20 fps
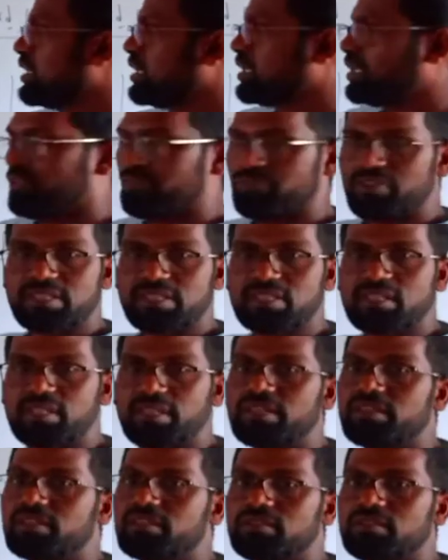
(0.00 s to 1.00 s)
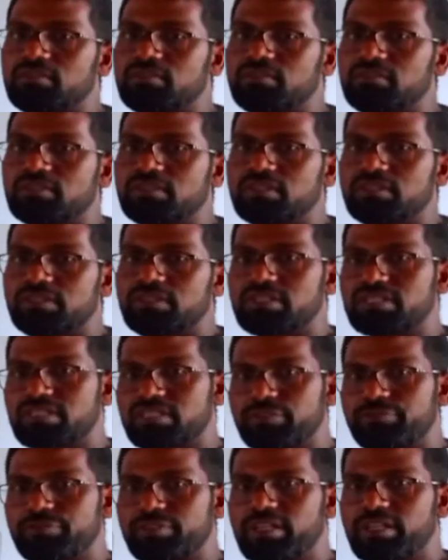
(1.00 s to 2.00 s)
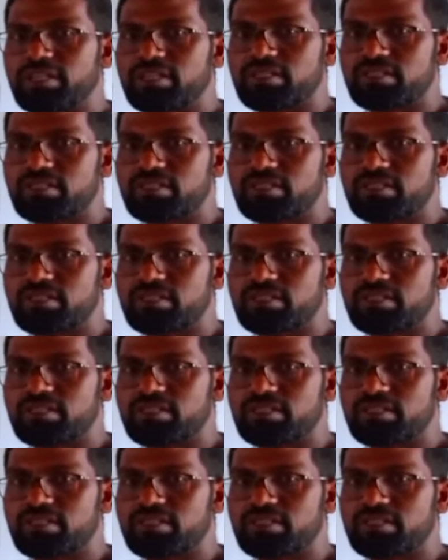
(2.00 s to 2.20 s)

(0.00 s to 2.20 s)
first layer is different,